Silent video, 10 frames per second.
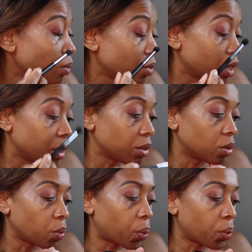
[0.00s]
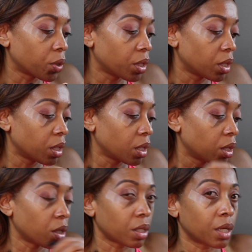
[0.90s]
than
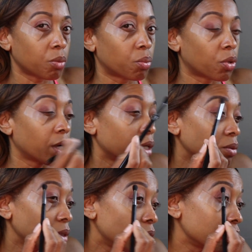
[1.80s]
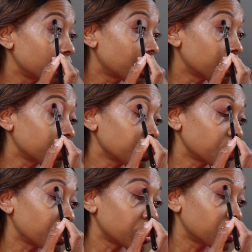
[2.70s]
kind of brown undertones,
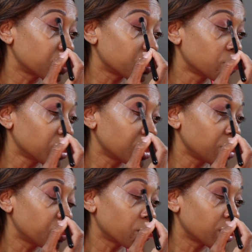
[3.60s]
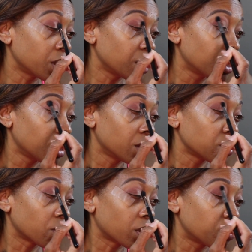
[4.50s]
but it's really pretty.
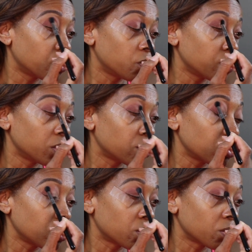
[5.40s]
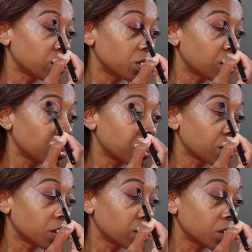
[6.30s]
Try to move it into the crease
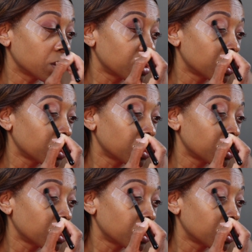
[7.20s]
here.